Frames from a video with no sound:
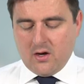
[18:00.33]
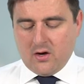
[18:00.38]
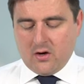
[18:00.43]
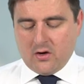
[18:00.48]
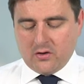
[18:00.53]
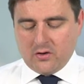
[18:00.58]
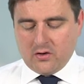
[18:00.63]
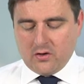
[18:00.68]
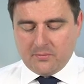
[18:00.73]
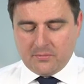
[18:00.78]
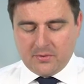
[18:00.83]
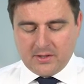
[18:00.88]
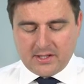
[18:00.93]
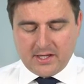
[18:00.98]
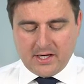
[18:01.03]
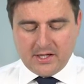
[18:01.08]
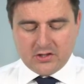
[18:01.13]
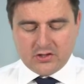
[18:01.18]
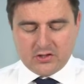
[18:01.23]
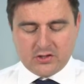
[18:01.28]
on an
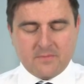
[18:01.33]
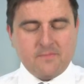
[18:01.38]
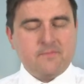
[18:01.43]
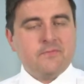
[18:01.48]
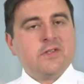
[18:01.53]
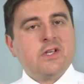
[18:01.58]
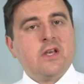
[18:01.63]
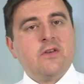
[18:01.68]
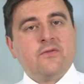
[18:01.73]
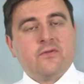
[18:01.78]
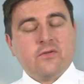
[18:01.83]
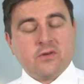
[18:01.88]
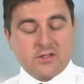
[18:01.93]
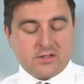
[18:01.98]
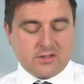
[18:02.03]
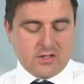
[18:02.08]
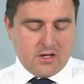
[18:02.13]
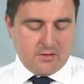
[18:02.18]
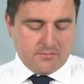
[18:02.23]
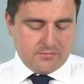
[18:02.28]
obligation, so for
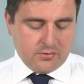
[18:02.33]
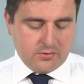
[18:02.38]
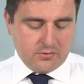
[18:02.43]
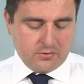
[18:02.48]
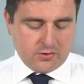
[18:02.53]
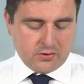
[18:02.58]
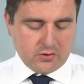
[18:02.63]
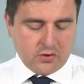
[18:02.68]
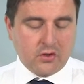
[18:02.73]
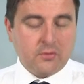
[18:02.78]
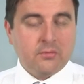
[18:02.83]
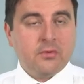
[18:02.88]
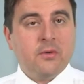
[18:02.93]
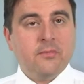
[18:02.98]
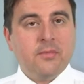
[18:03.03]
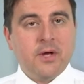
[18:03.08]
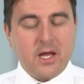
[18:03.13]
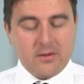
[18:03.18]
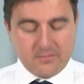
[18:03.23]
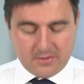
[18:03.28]
example,
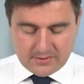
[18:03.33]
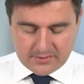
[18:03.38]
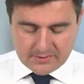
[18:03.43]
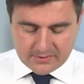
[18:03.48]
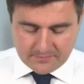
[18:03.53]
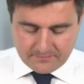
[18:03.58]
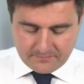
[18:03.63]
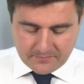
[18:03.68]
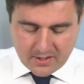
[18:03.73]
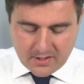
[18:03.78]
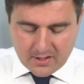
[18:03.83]
coupon payments.